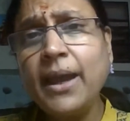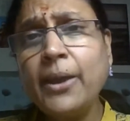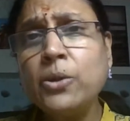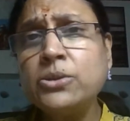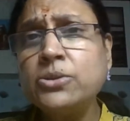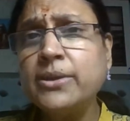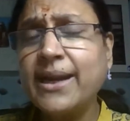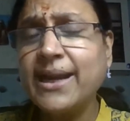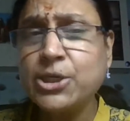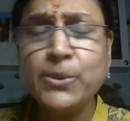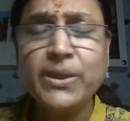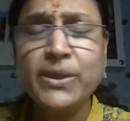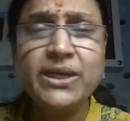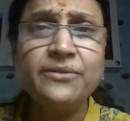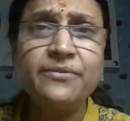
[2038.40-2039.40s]
I also
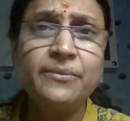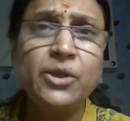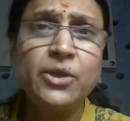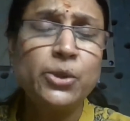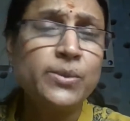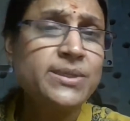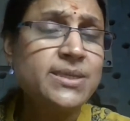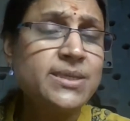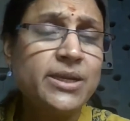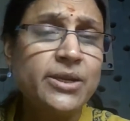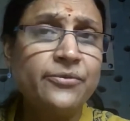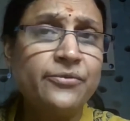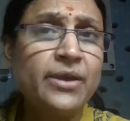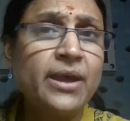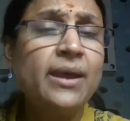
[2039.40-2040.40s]
graduated from
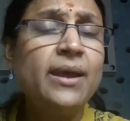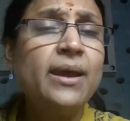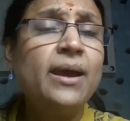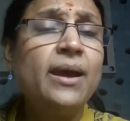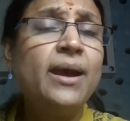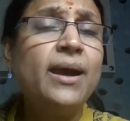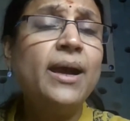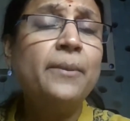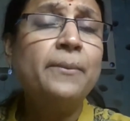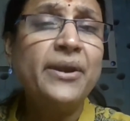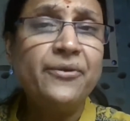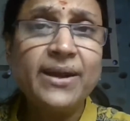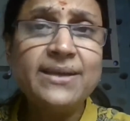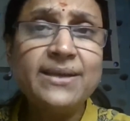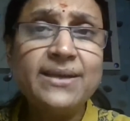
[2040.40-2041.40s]
University of
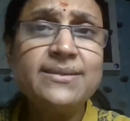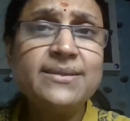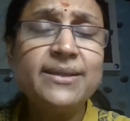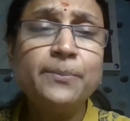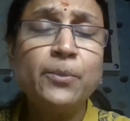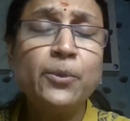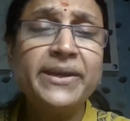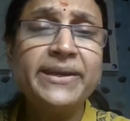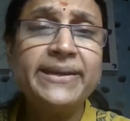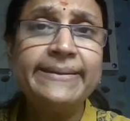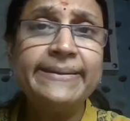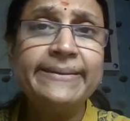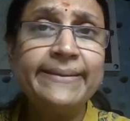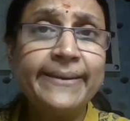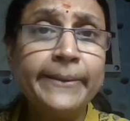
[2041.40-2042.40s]
Madras at that point
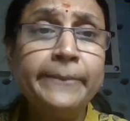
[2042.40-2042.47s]
in